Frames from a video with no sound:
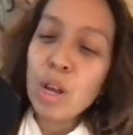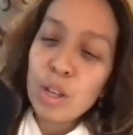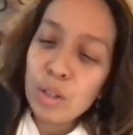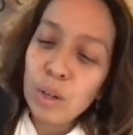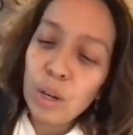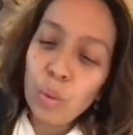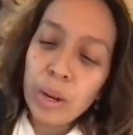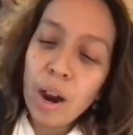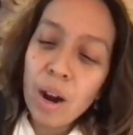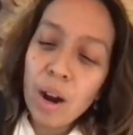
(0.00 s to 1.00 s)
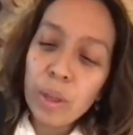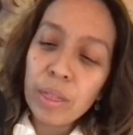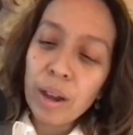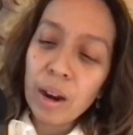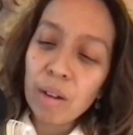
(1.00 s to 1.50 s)
So here we are with
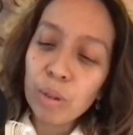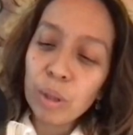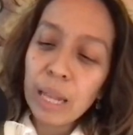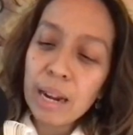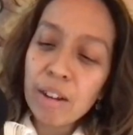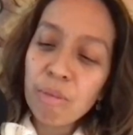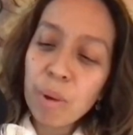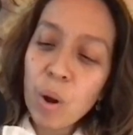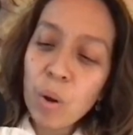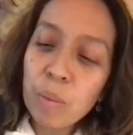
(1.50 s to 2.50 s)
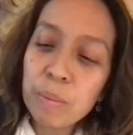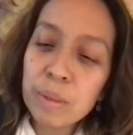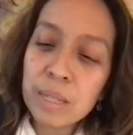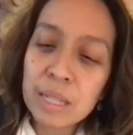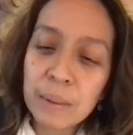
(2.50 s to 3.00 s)
our roulette of
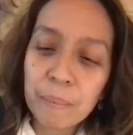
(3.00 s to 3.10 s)
poems.